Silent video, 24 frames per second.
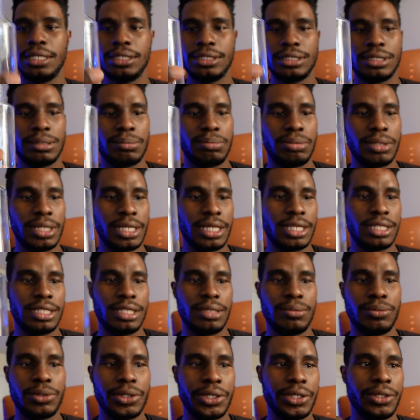is the plan
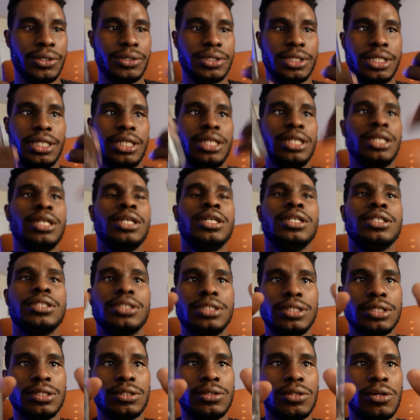that I'm working on today
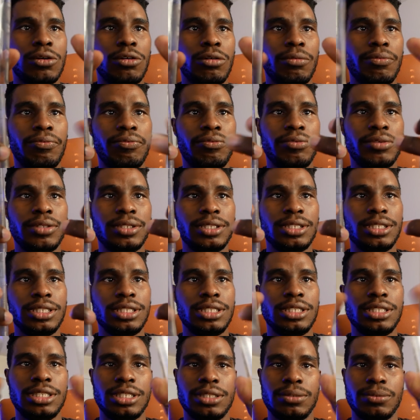so
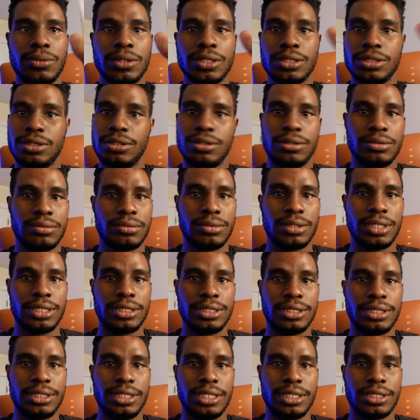hopefully it works so
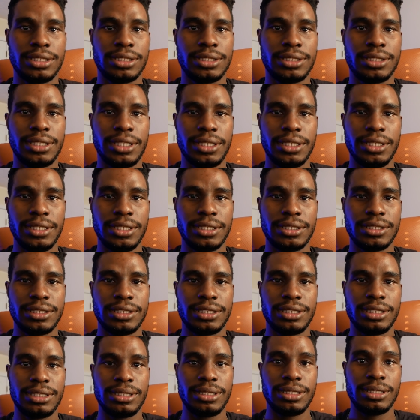let's get started and
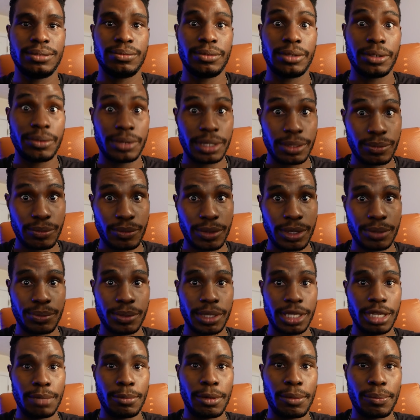see what we, what
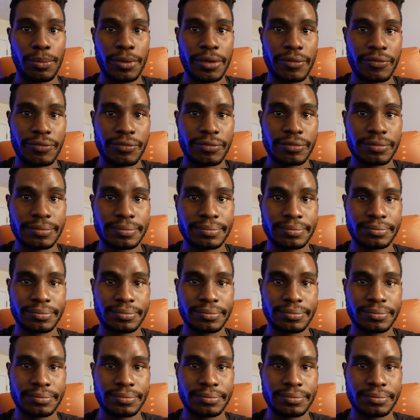we come up with